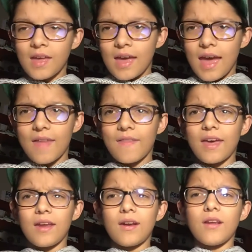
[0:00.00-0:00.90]
And
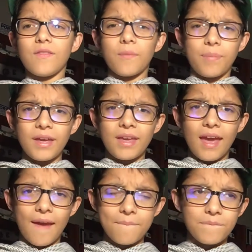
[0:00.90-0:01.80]
then the big
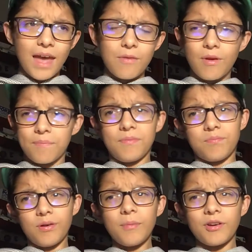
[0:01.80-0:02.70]
game that
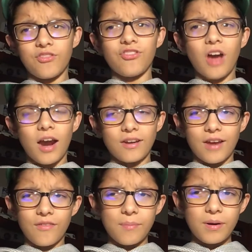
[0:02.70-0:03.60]
pretty much shocked
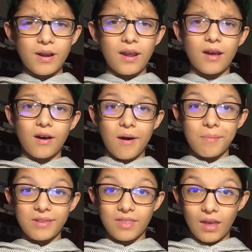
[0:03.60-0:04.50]
everybody is the